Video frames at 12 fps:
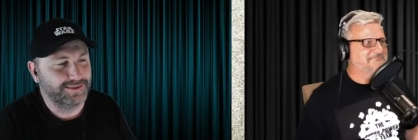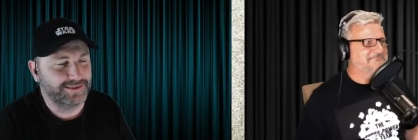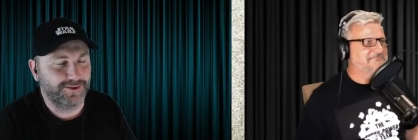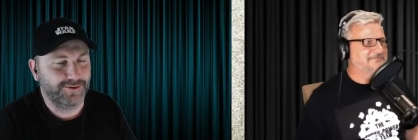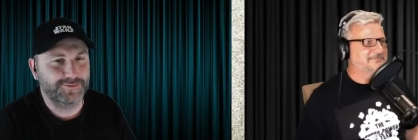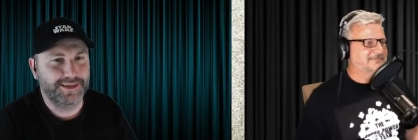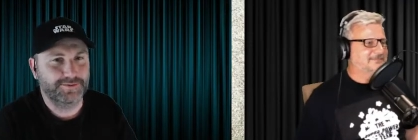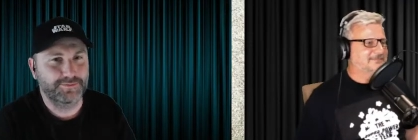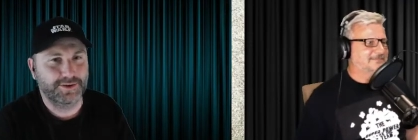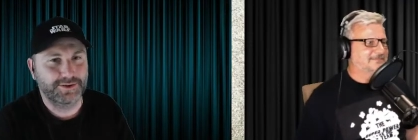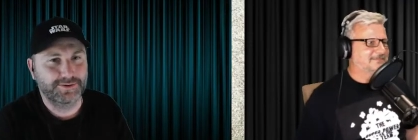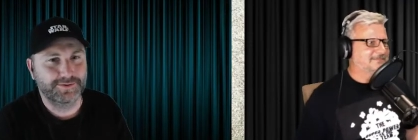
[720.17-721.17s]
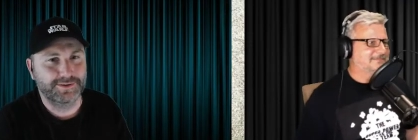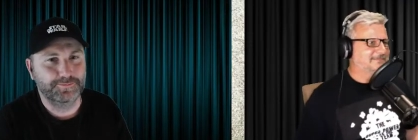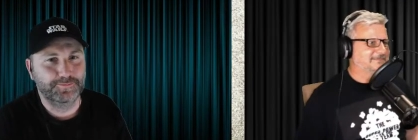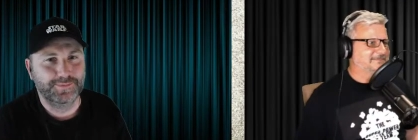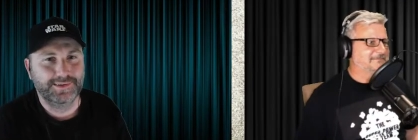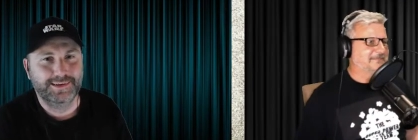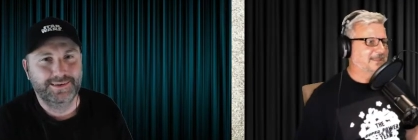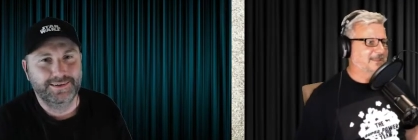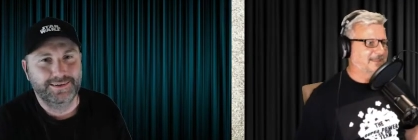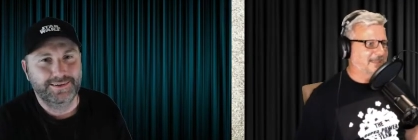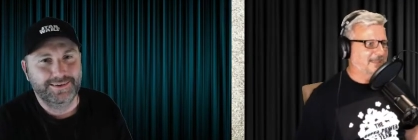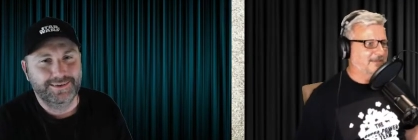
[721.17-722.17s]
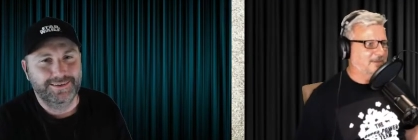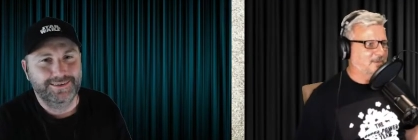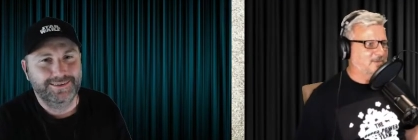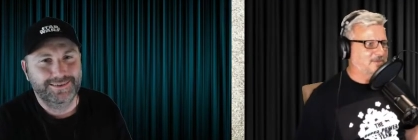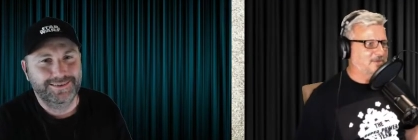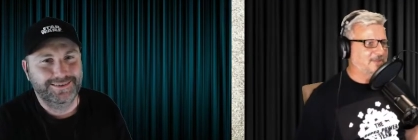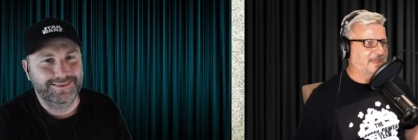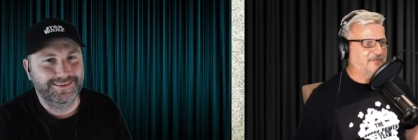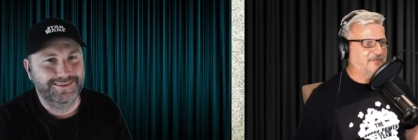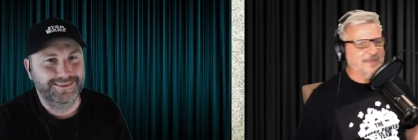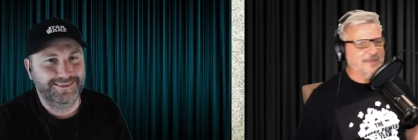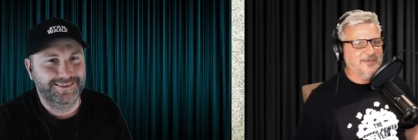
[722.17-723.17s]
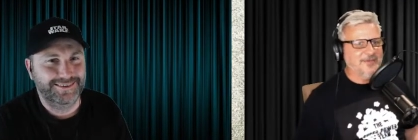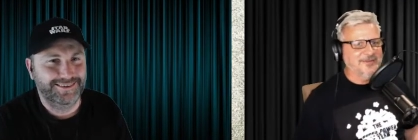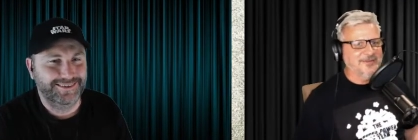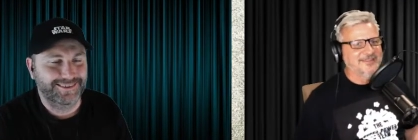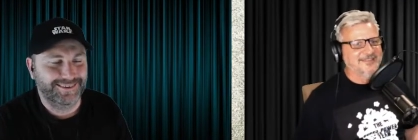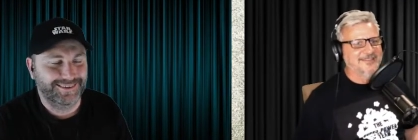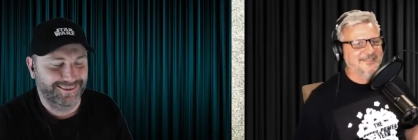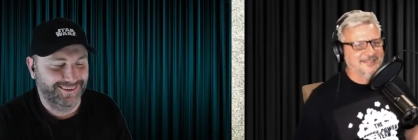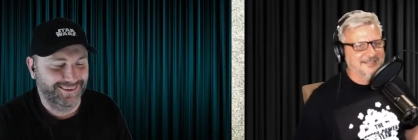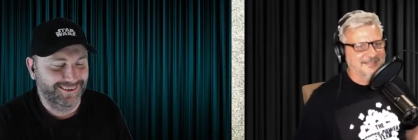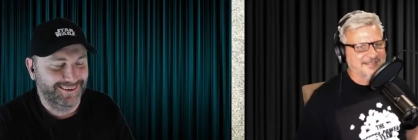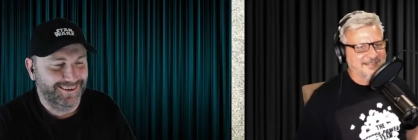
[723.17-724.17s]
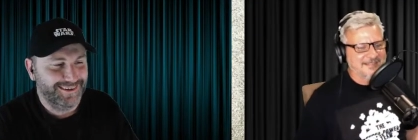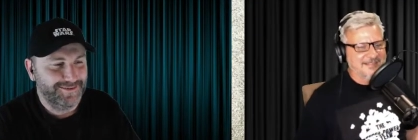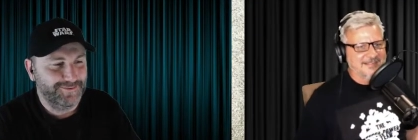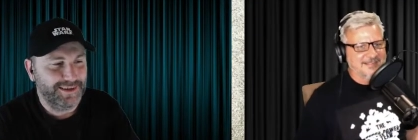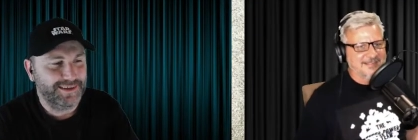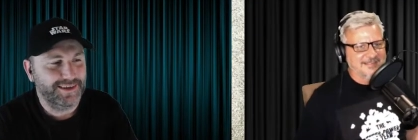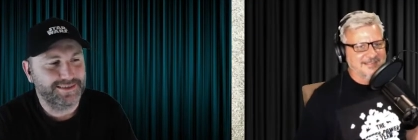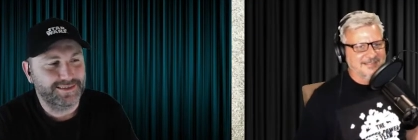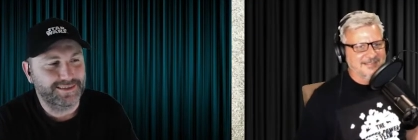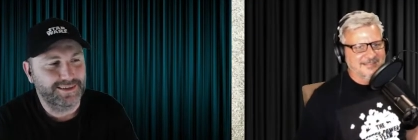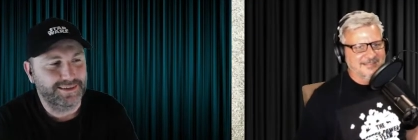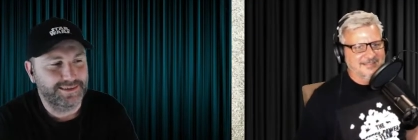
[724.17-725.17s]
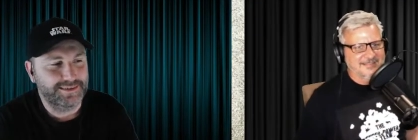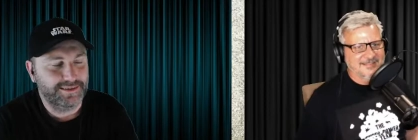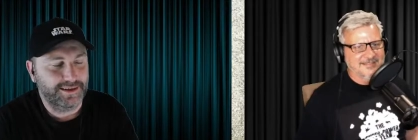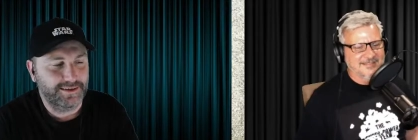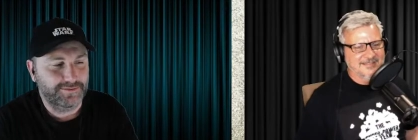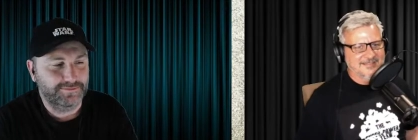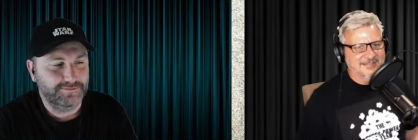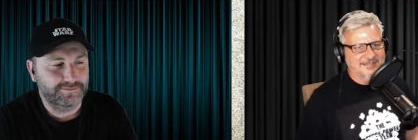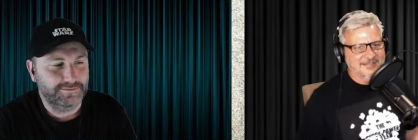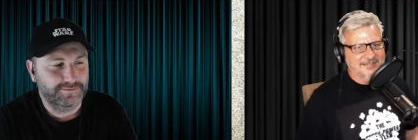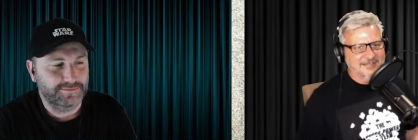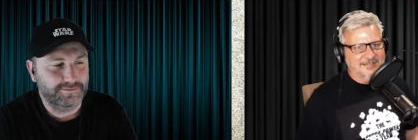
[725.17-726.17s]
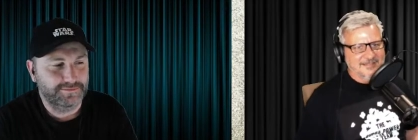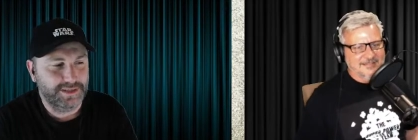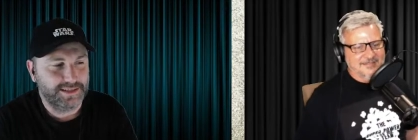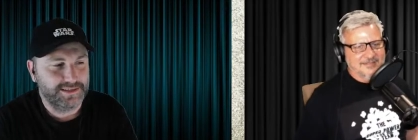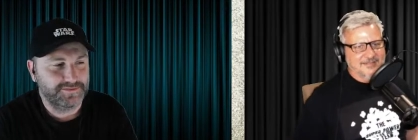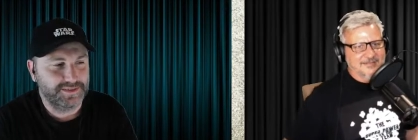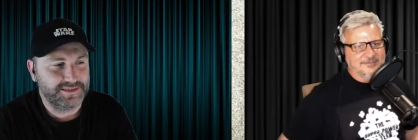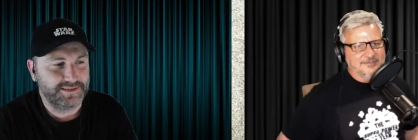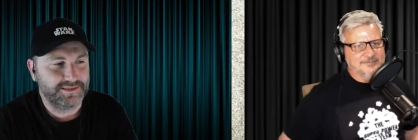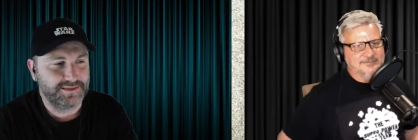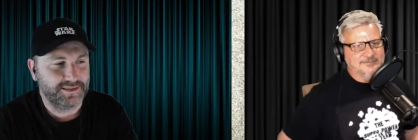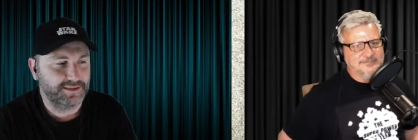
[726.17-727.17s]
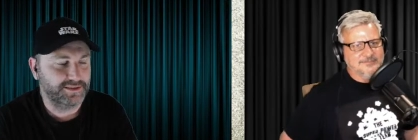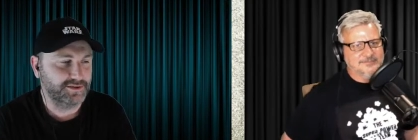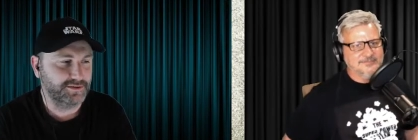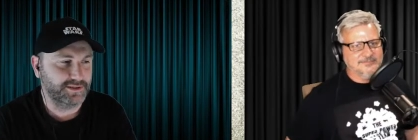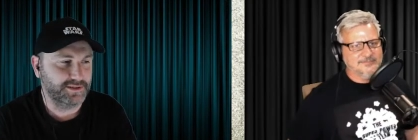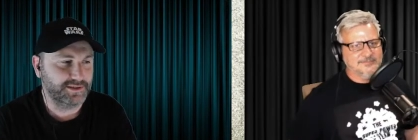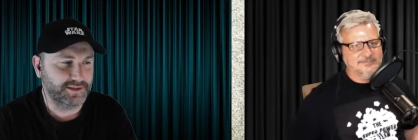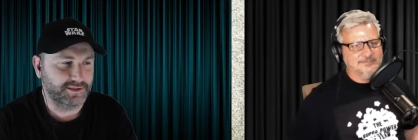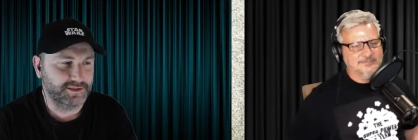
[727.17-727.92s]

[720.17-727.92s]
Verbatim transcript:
Speaker 1: That's old man Boba.
Speaker 2: Okay, I will do that from now on.
Speaker 1: But yeah, so then he um, has visitors at the door, and it's the